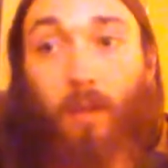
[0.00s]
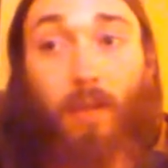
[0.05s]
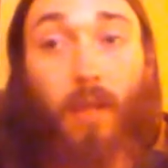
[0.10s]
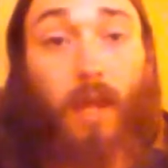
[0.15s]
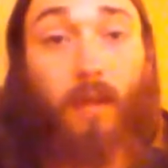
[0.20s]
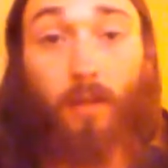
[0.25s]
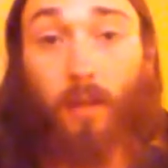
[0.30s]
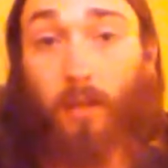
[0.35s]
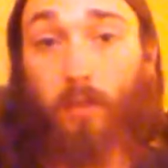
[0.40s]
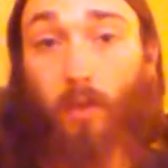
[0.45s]
and
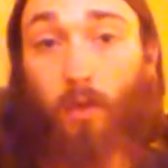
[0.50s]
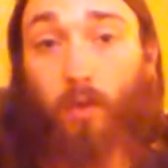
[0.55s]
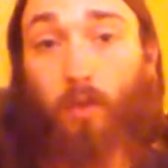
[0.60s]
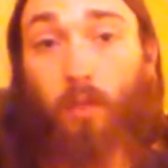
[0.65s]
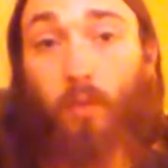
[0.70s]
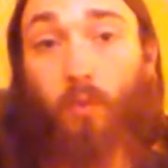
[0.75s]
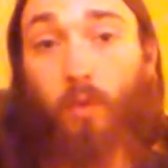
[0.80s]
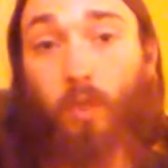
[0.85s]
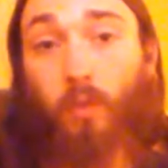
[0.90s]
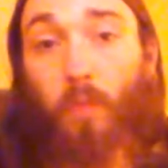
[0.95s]
that does earn
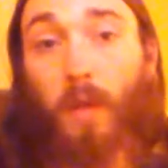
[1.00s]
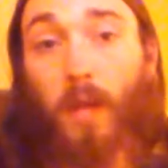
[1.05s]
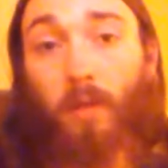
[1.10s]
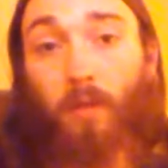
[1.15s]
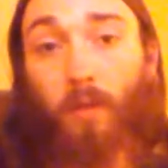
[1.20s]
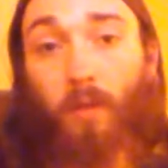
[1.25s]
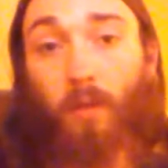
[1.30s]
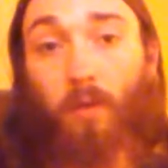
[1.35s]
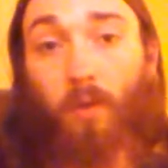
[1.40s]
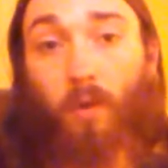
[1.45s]
you
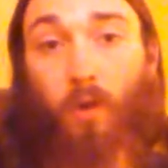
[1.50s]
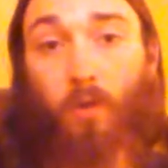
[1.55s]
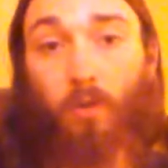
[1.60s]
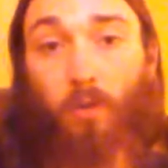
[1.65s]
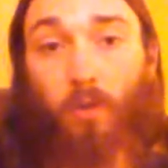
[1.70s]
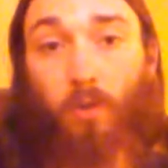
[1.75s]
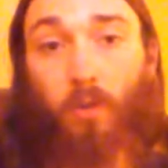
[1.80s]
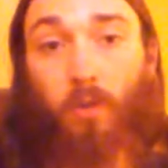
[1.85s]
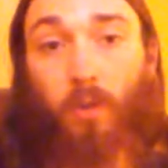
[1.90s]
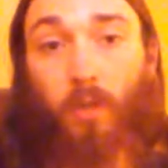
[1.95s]
respect in their
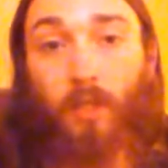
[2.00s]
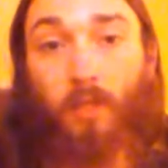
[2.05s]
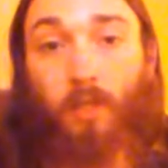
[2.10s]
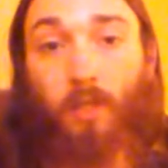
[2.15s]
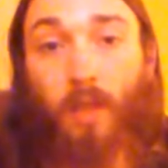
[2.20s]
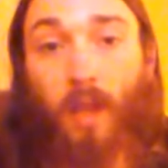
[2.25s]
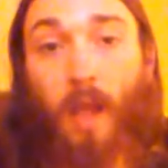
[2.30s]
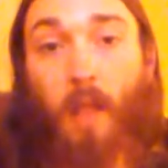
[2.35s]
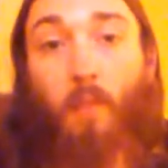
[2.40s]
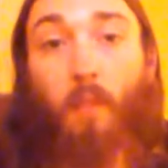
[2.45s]
culture to an
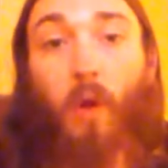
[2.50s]
extent,